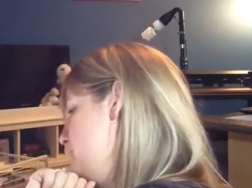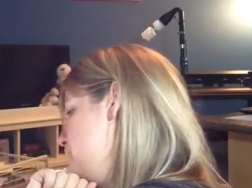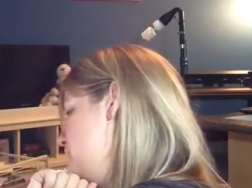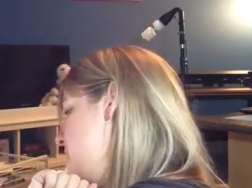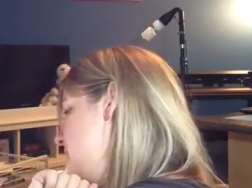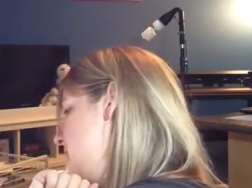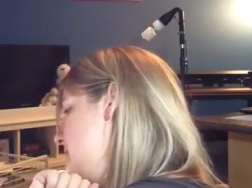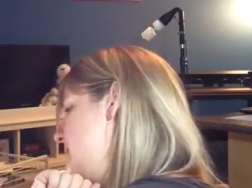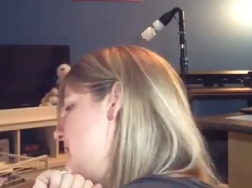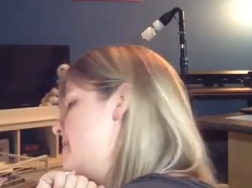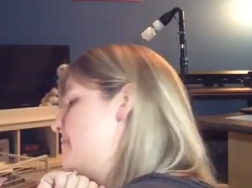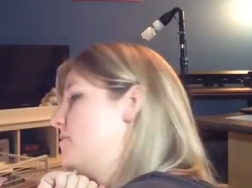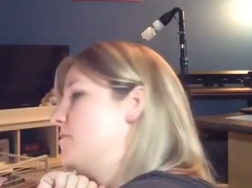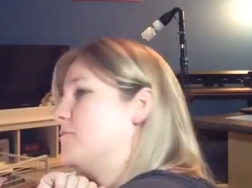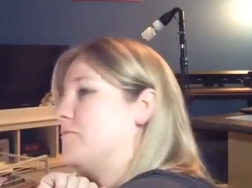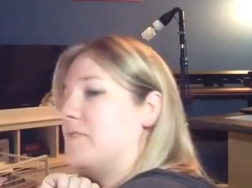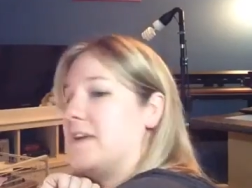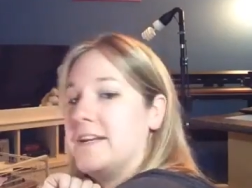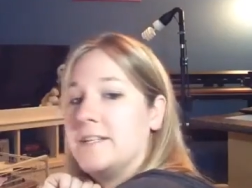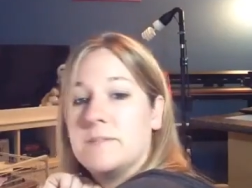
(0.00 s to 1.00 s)
But if you
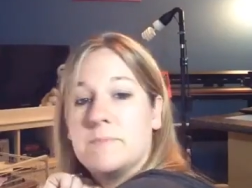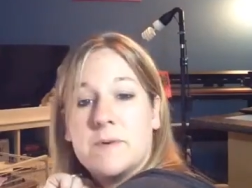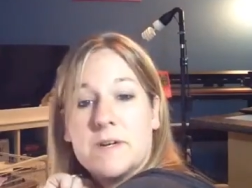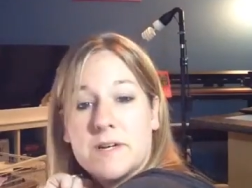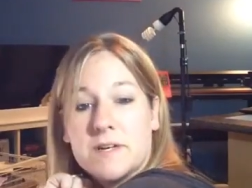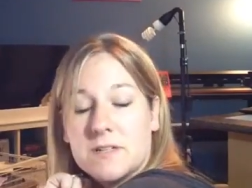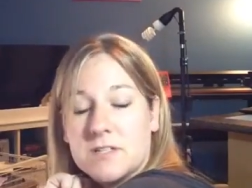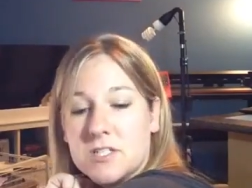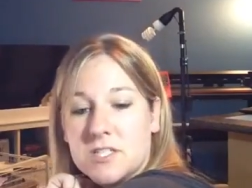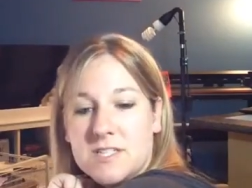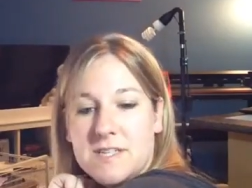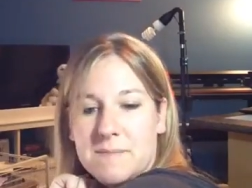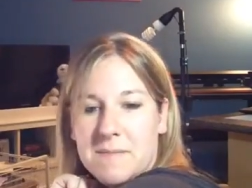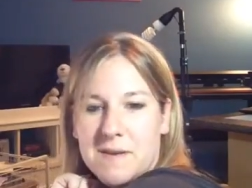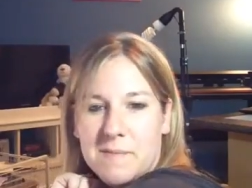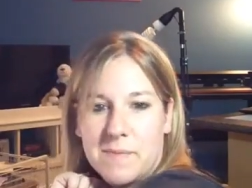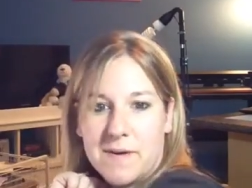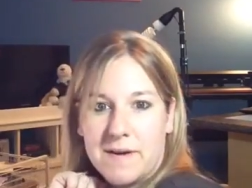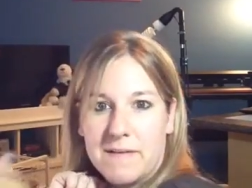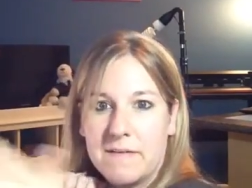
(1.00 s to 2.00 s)
Facebook, just send me
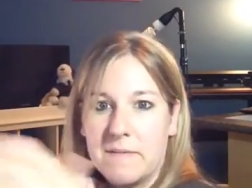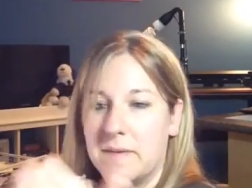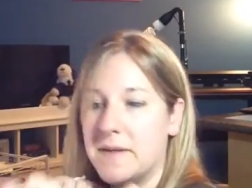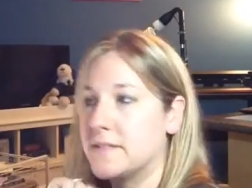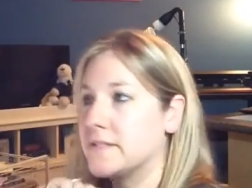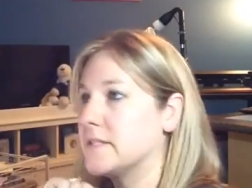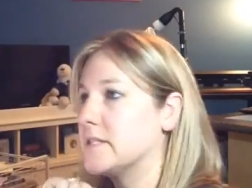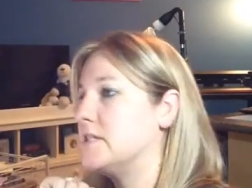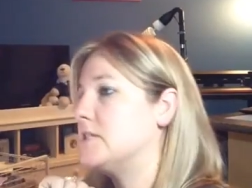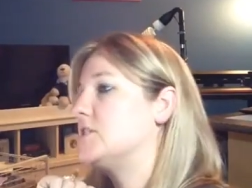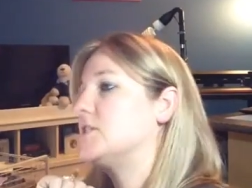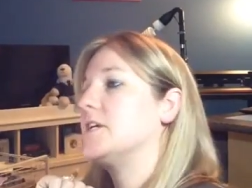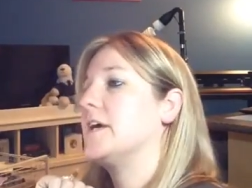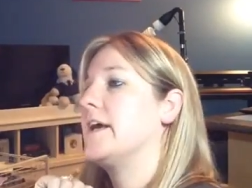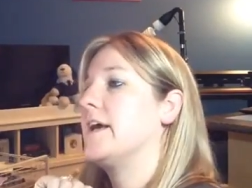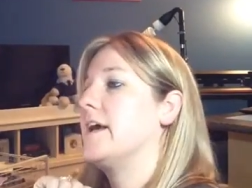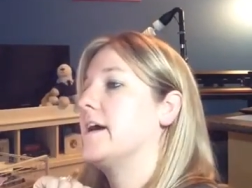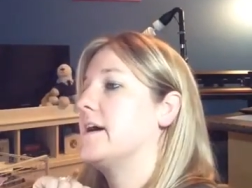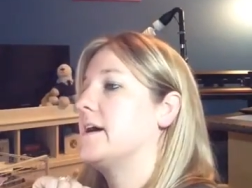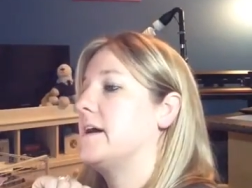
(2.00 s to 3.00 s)
a private message,
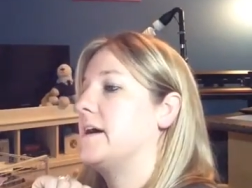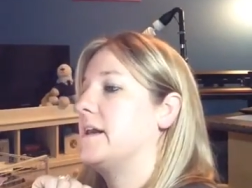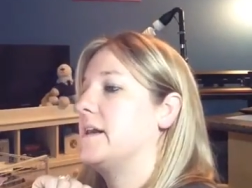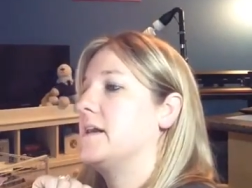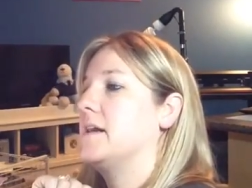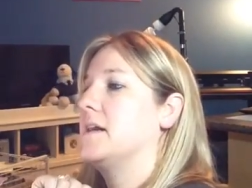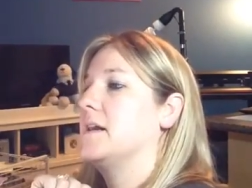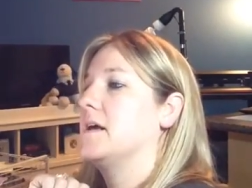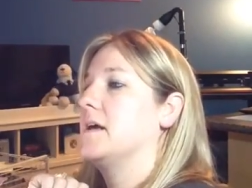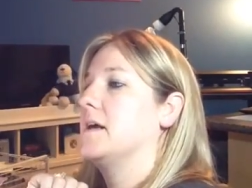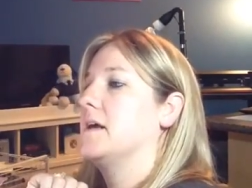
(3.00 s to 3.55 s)
and